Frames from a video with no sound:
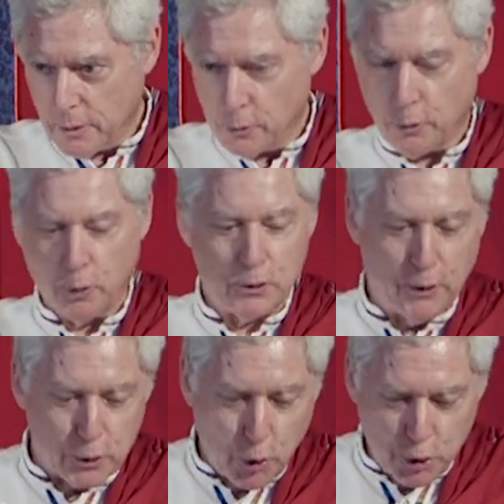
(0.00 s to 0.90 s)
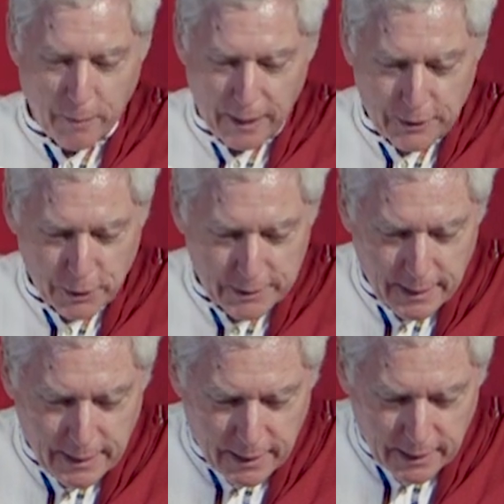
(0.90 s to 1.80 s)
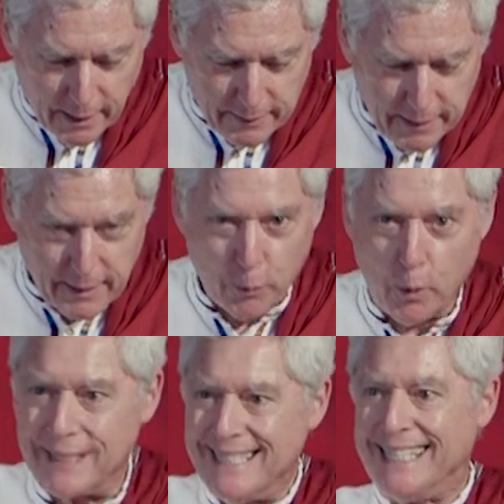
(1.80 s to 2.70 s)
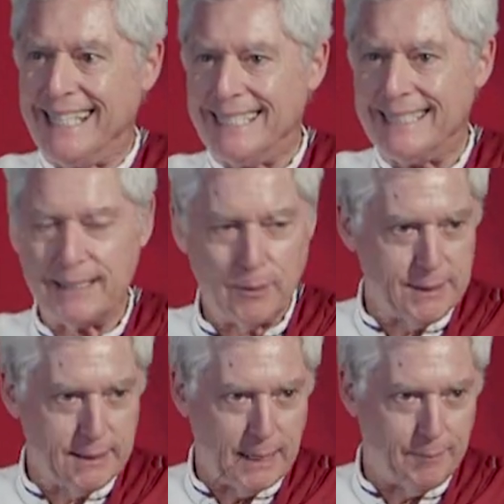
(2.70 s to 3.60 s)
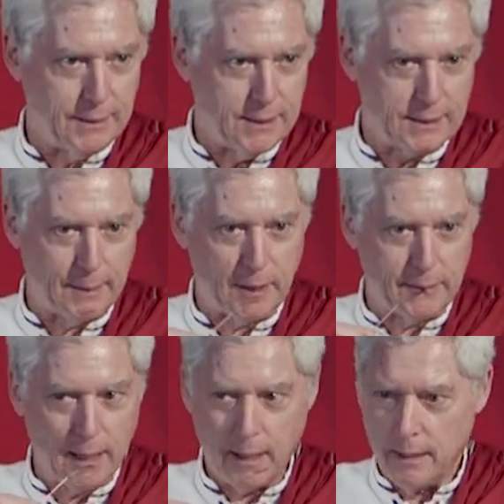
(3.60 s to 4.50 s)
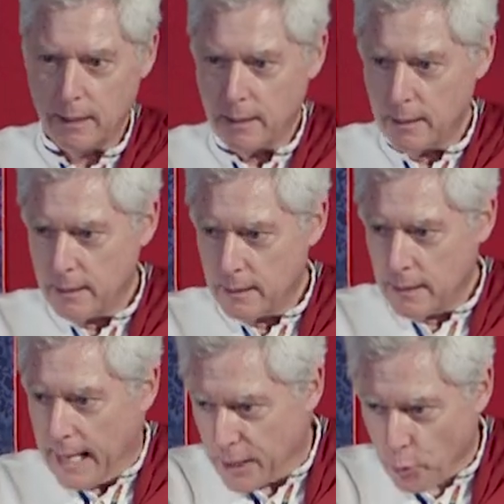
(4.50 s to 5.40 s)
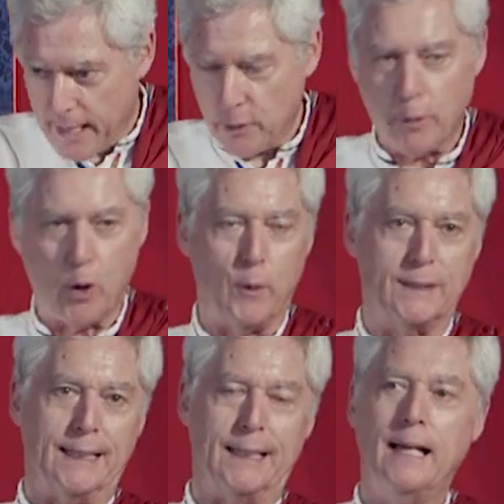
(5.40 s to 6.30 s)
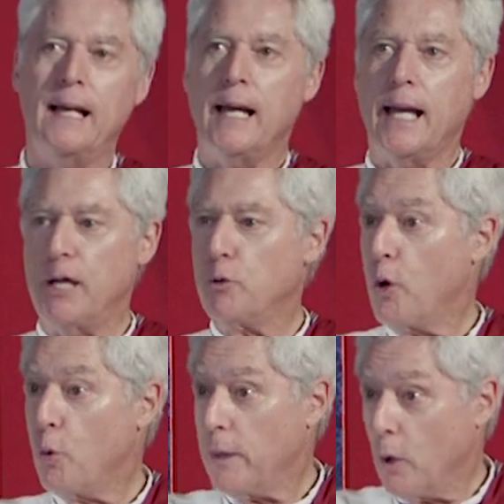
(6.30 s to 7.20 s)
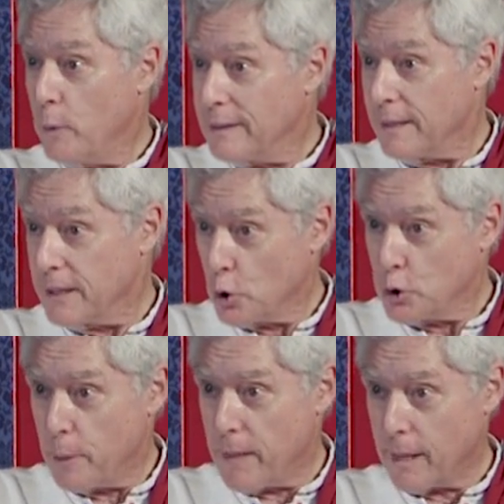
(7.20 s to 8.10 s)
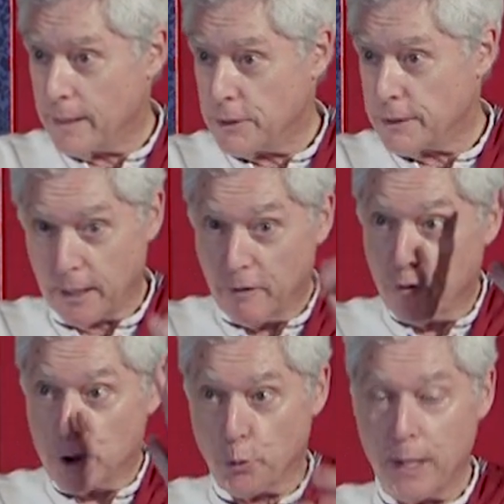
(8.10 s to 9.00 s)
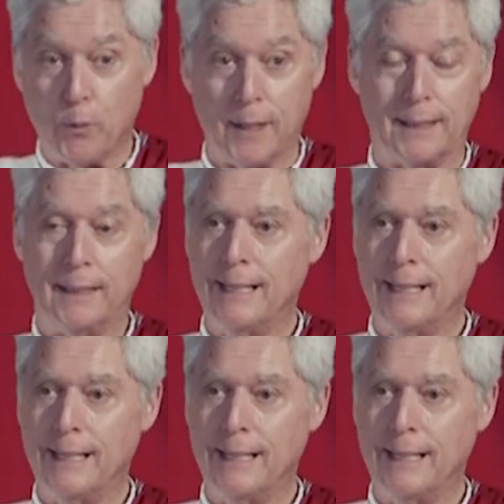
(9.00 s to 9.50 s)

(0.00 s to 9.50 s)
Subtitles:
No, so the sociobiologist. He wrote Consilience. What's his name? I just slipped it. Edward O. Wilson. Edward O. Wilson, the sociobiologist, and a first-rate one.